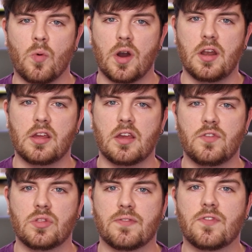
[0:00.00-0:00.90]
wanted to give
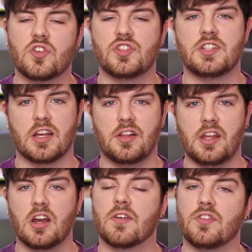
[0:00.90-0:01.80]
you the
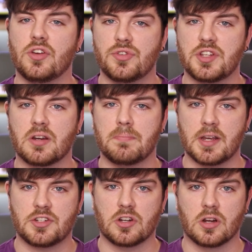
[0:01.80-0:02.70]
versatility of using a
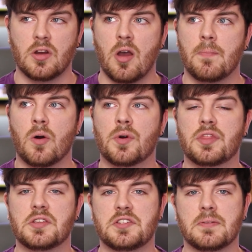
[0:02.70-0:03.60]
mixer, but with
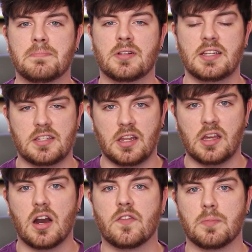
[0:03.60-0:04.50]
the
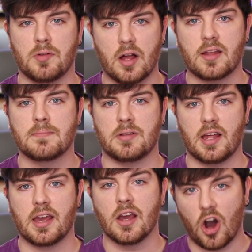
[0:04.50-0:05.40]
simplicity of a plug and
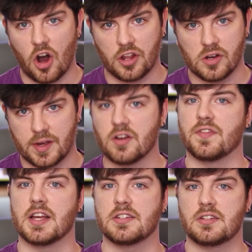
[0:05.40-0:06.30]
play audio
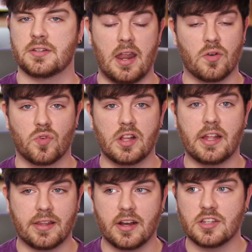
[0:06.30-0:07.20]
interface. And it really
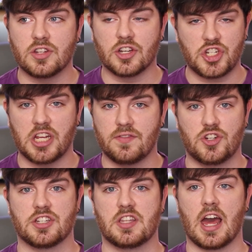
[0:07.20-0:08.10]
does achieve
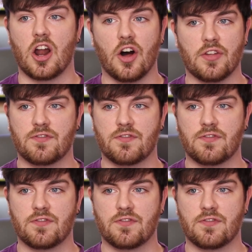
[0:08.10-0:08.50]
just that. On the